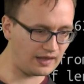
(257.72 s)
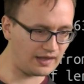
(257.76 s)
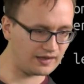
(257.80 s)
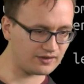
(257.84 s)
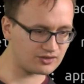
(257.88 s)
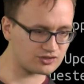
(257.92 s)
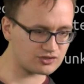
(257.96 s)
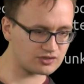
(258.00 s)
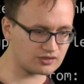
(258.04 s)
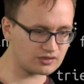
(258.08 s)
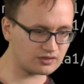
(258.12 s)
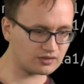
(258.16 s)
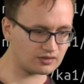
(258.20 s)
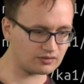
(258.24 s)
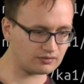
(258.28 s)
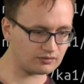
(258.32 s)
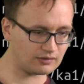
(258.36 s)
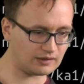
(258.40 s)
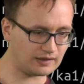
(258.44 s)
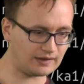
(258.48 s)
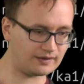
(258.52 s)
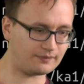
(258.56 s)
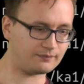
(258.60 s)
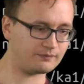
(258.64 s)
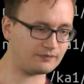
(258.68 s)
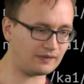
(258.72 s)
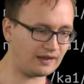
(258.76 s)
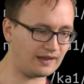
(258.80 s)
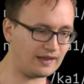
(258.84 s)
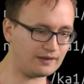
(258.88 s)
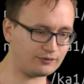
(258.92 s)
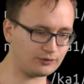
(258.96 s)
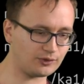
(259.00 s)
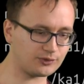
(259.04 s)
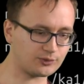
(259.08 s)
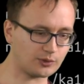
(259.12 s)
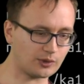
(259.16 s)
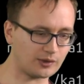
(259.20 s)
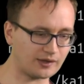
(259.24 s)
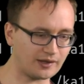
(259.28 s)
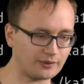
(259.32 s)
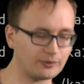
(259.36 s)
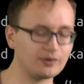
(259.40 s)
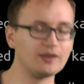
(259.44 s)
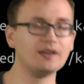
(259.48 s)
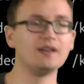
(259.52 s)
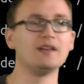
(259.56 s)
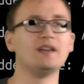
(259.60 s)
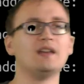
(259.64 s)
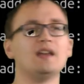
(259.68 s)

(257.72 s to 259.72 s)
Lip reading: agent, I have to scroll down.